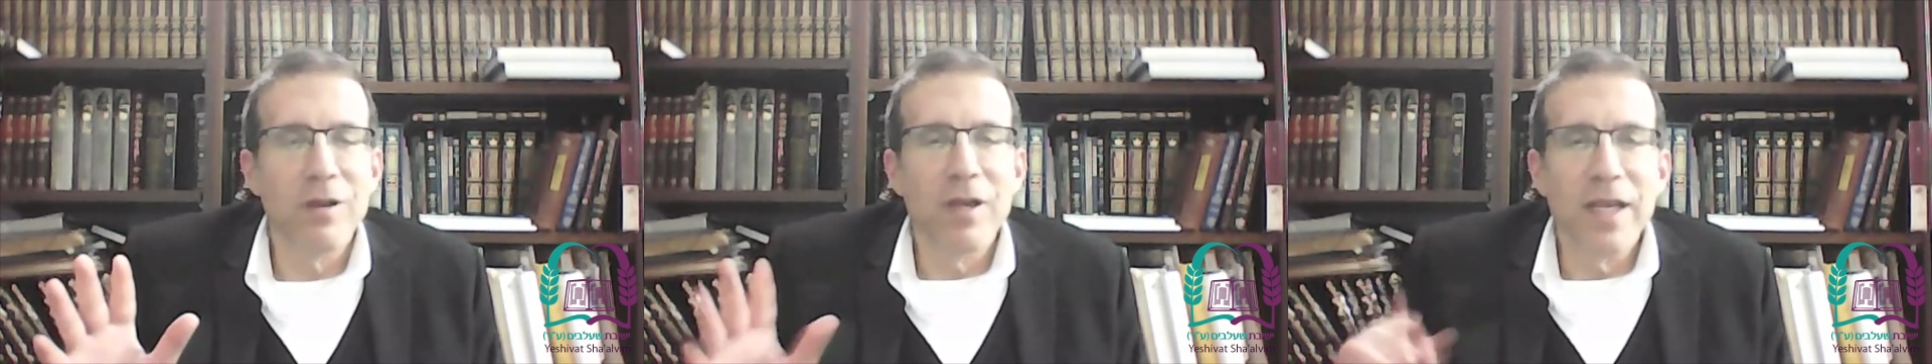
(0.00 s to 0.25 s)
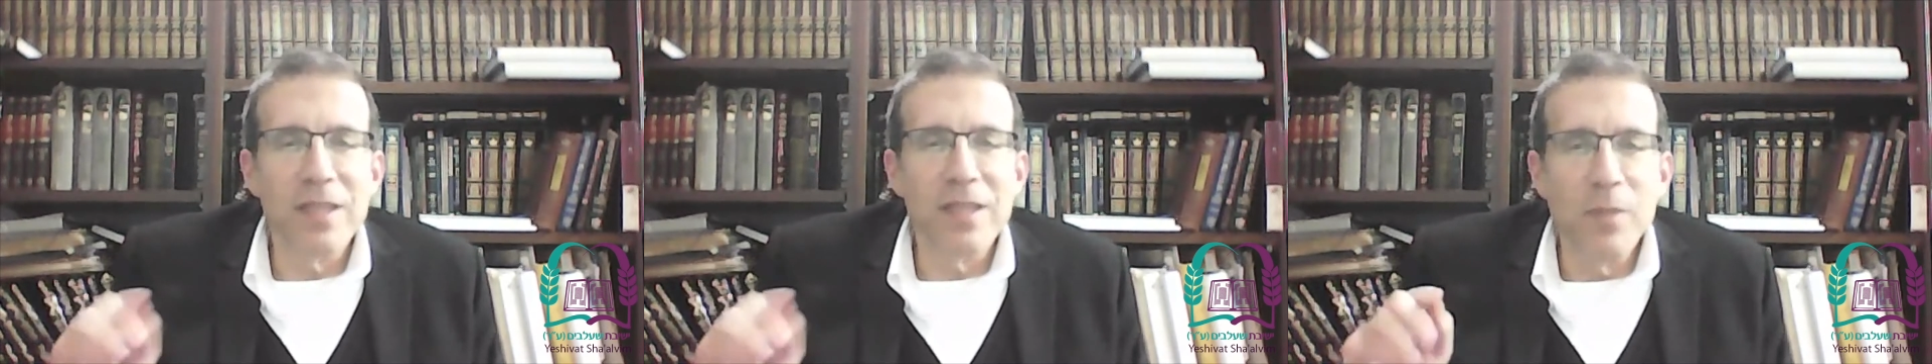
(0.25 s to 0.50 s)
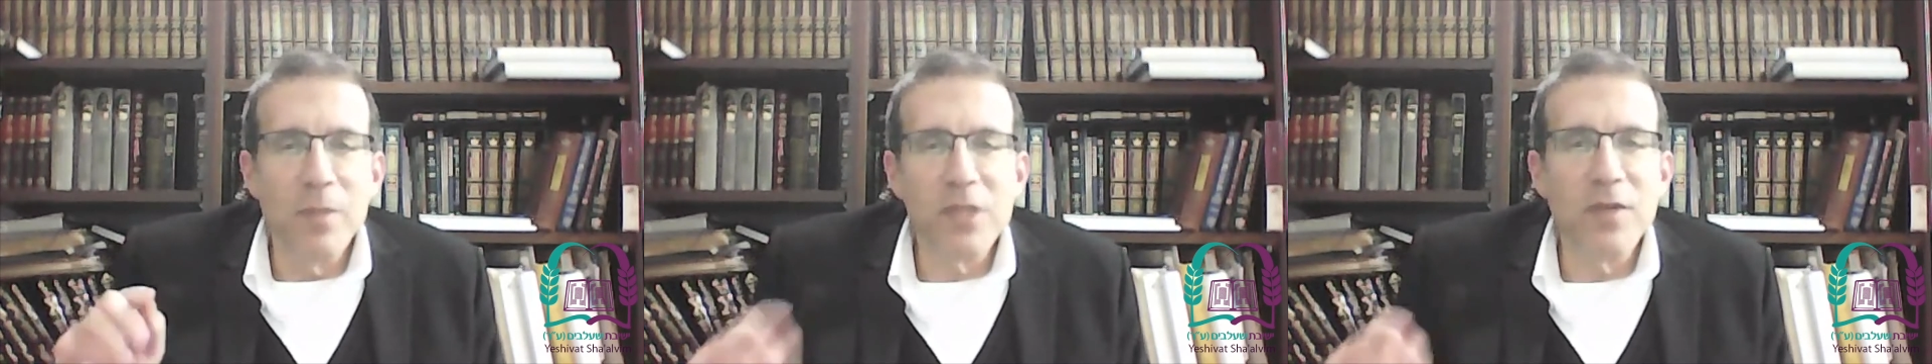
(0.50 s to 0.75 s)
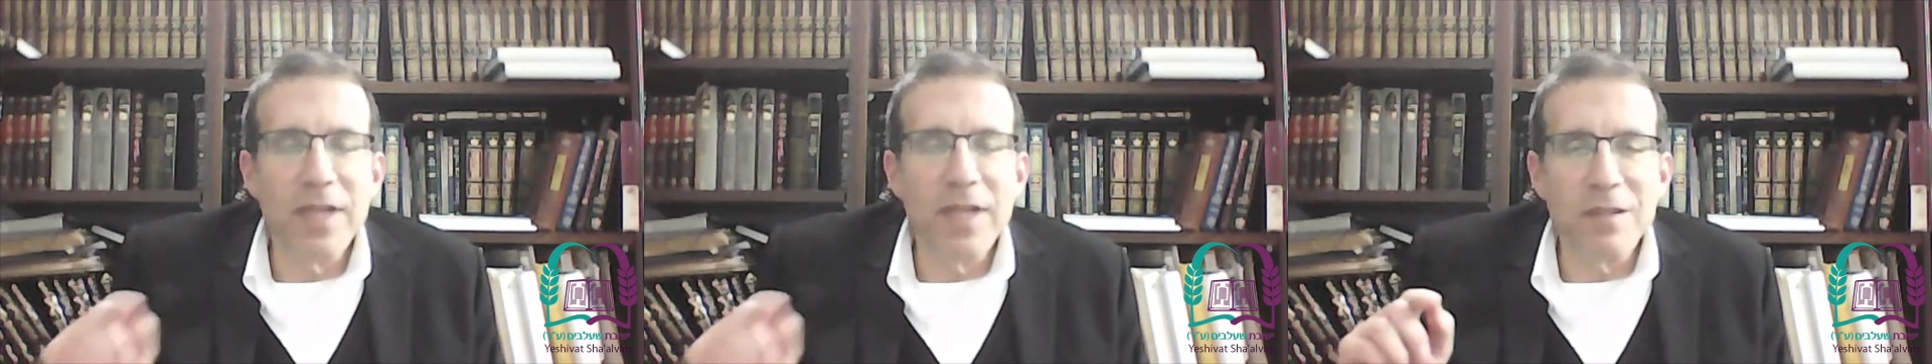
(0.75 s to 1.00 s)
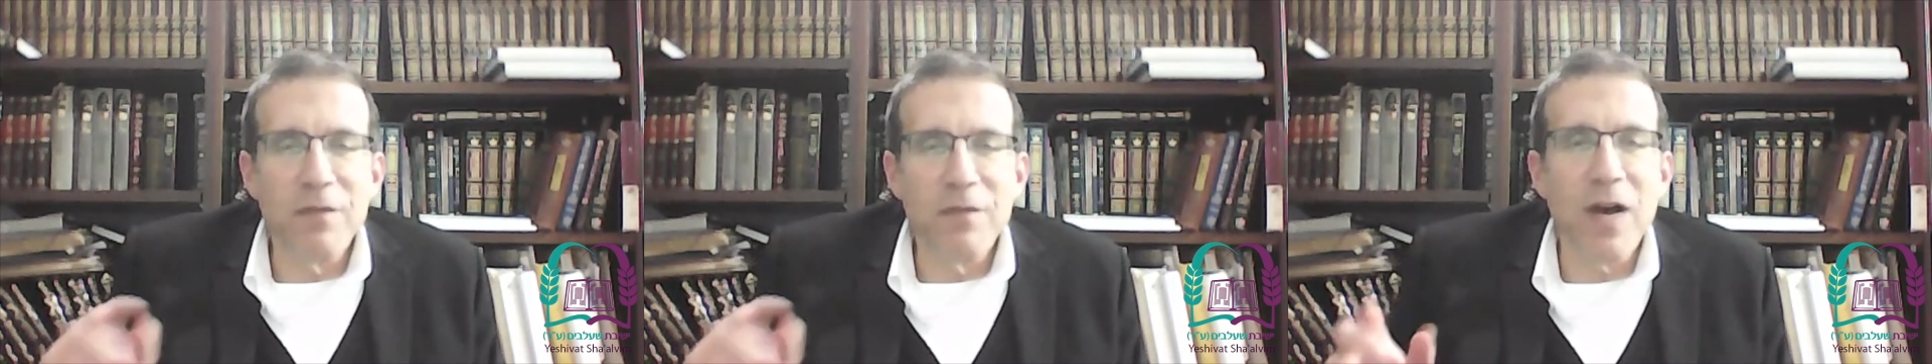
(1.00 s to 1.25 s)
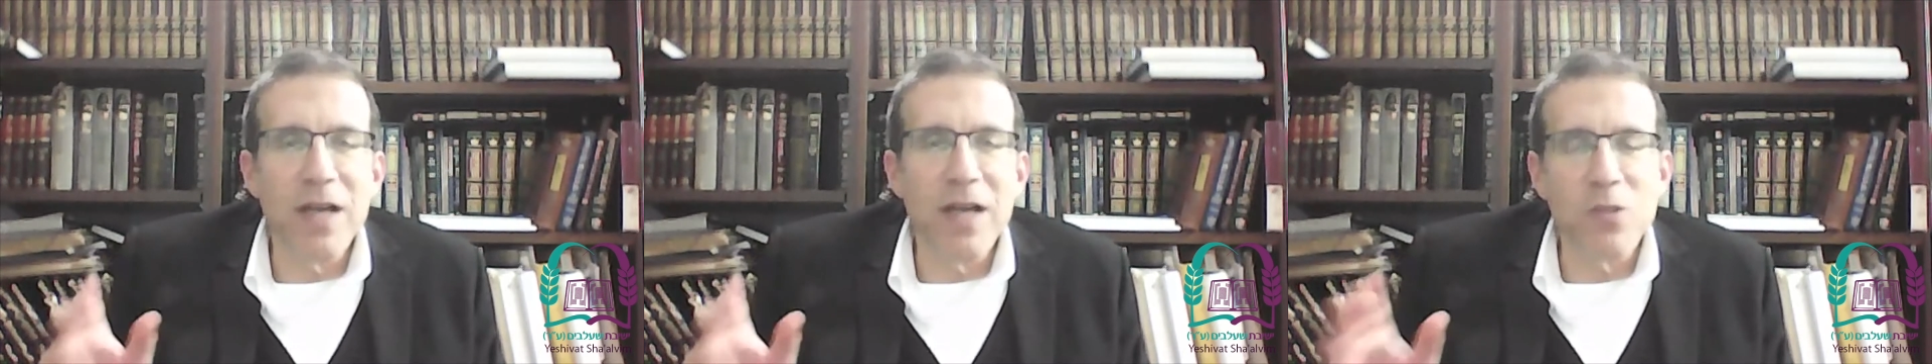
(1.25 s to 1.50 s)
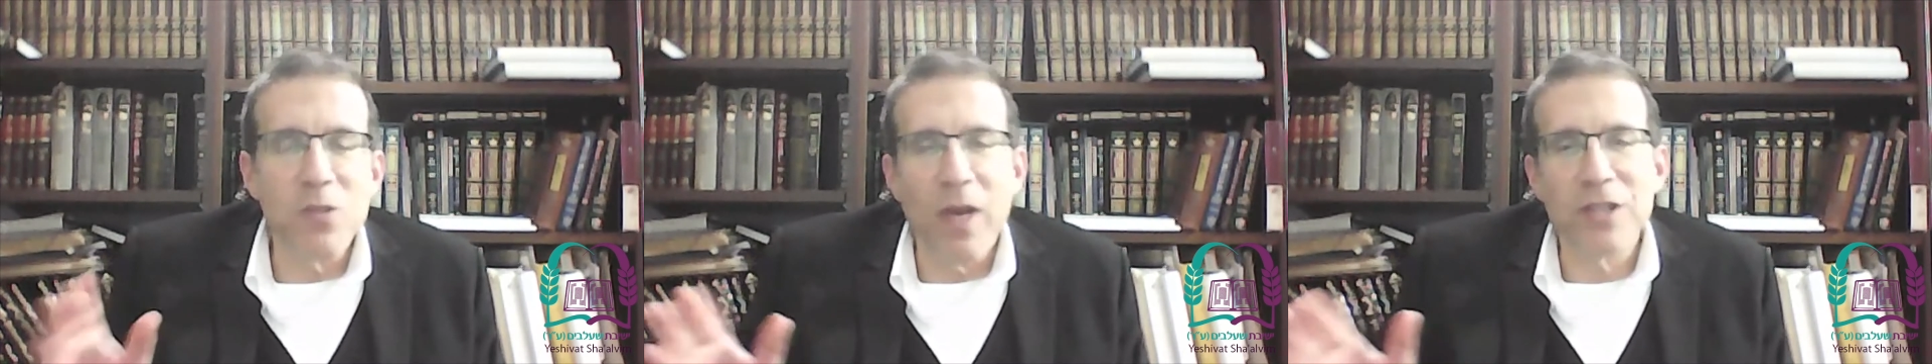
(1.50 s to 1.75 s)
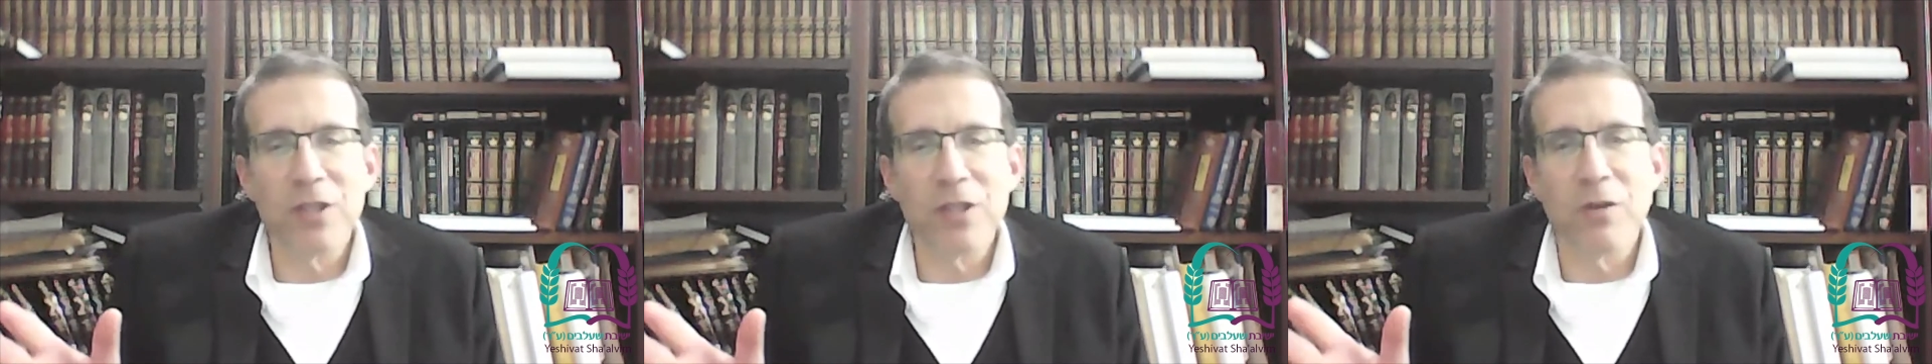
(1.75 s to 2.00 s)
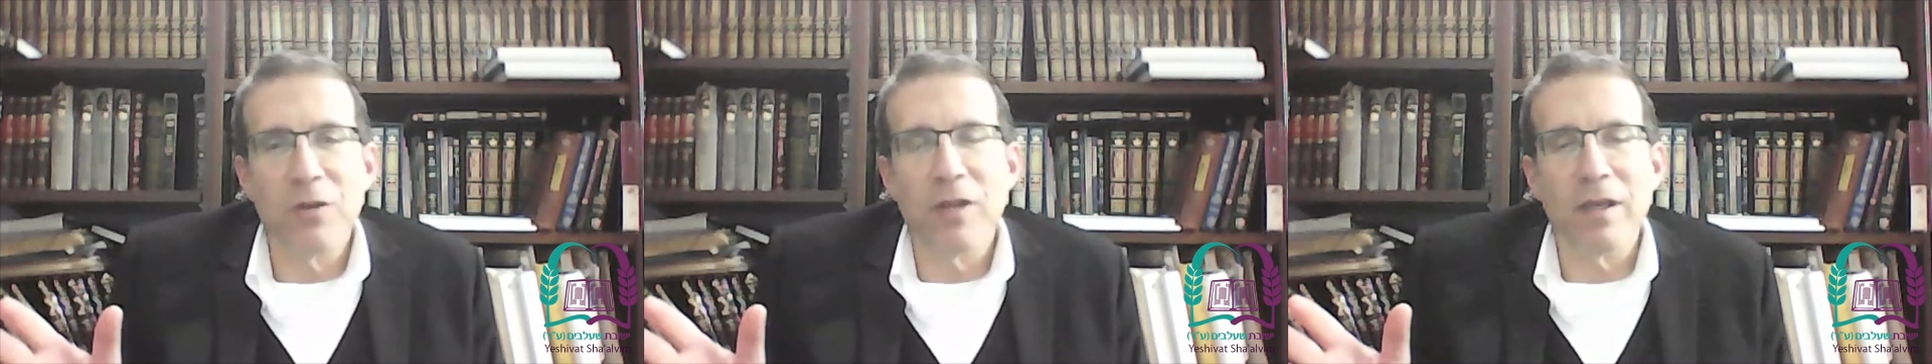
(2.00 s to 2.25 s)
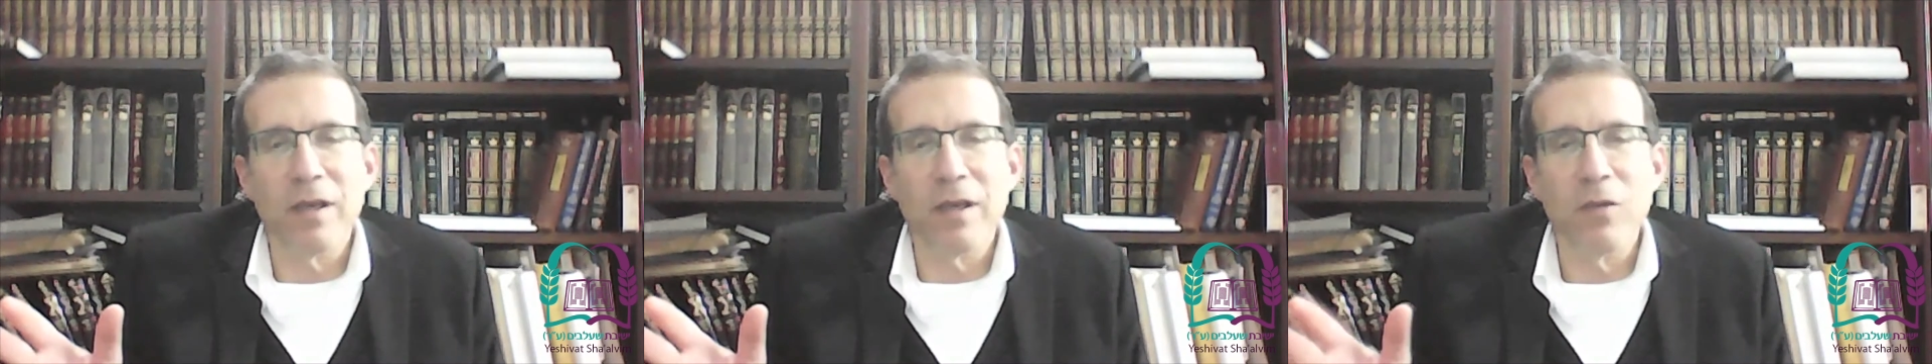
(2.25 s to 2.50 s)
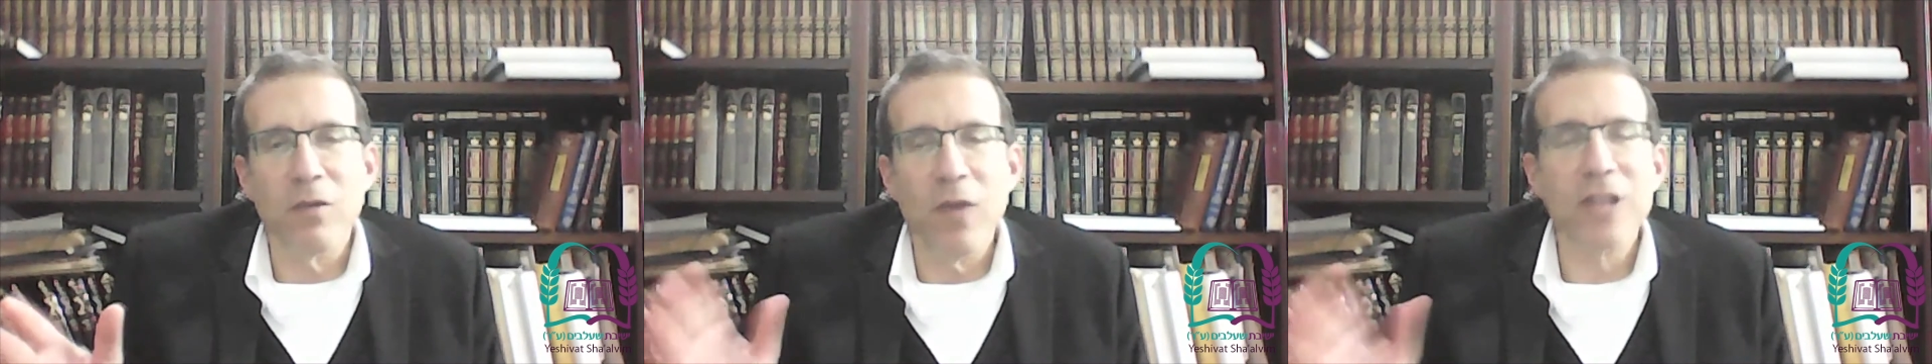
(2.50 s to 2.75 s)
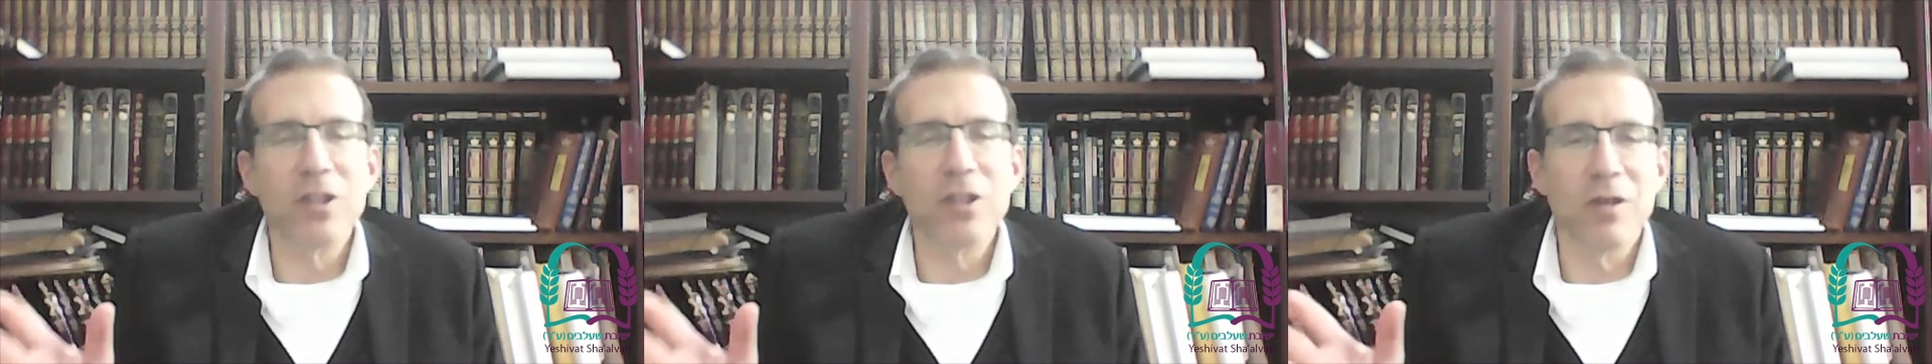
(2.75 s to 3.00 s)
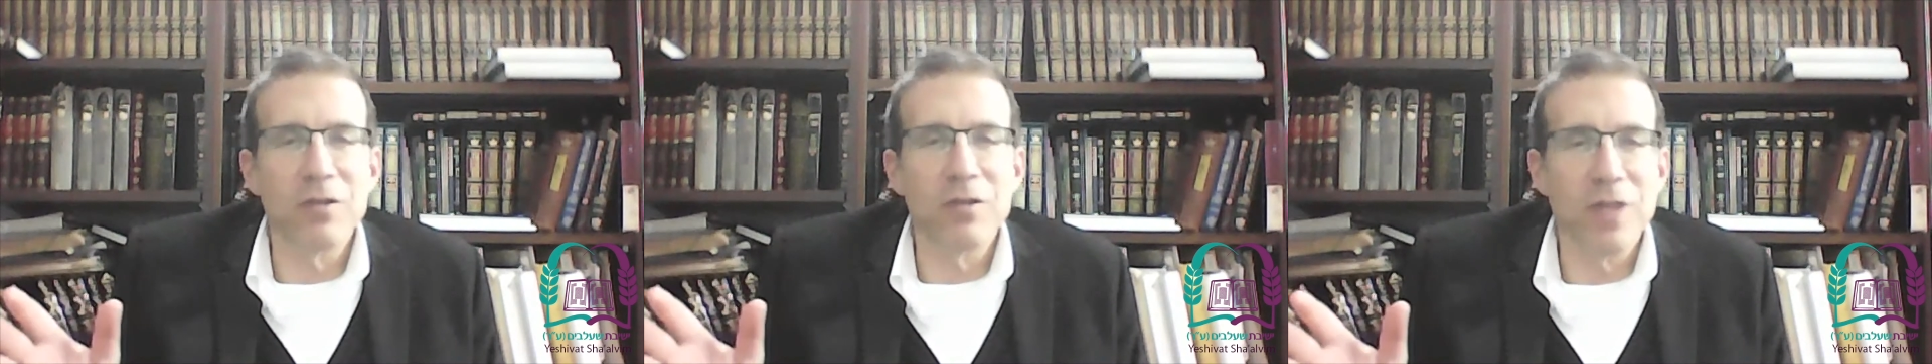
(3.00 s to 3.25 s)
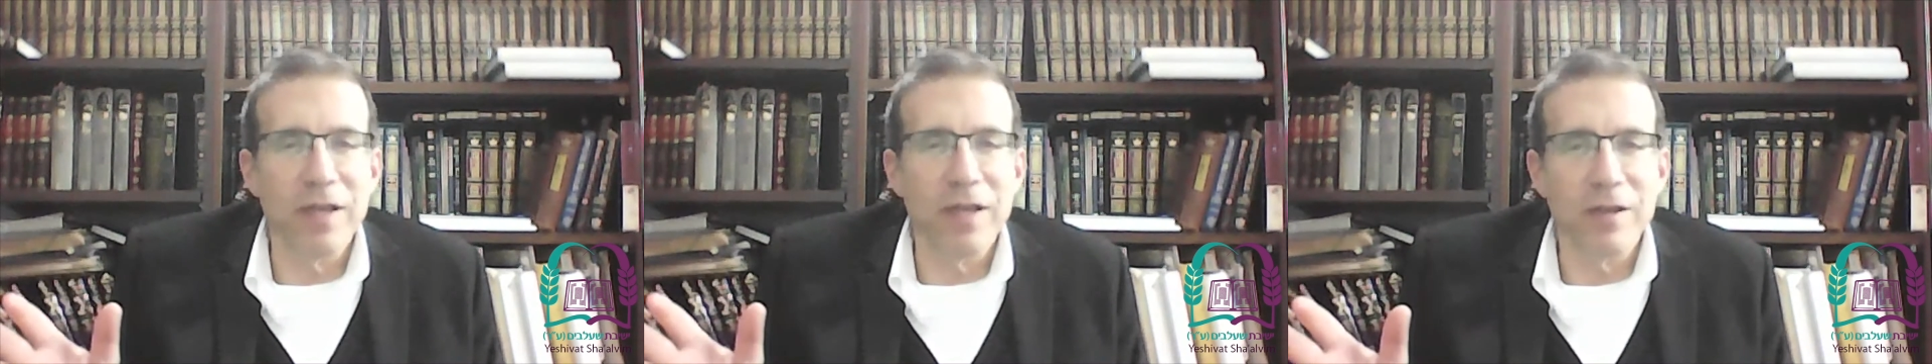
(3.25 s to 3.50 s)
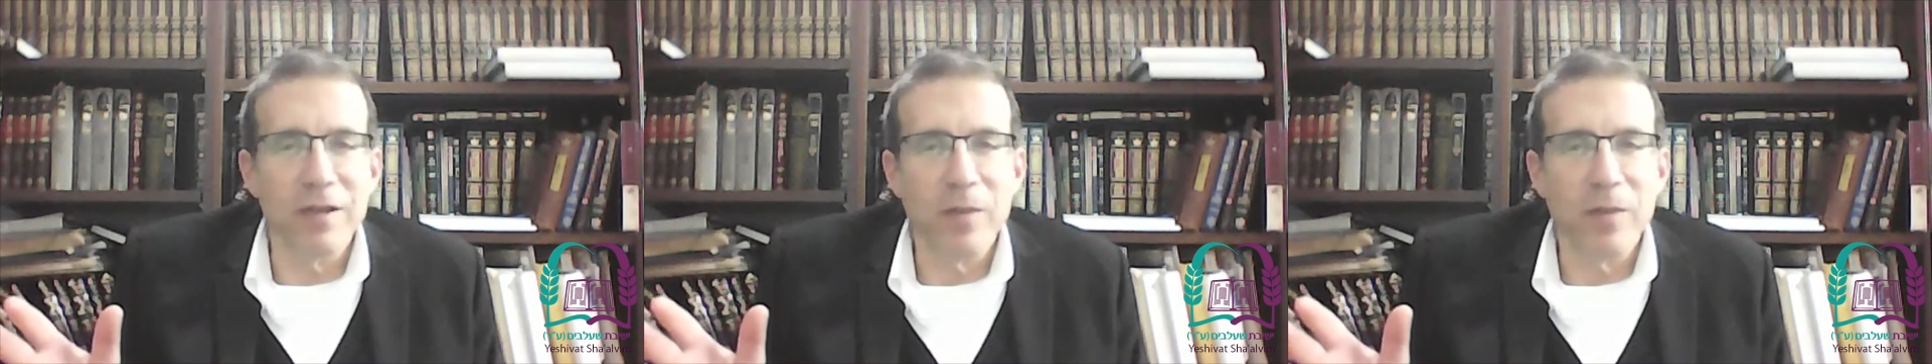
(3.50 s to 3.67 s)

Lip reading: It's a mitzvah that defies rational thinking, rational understanding.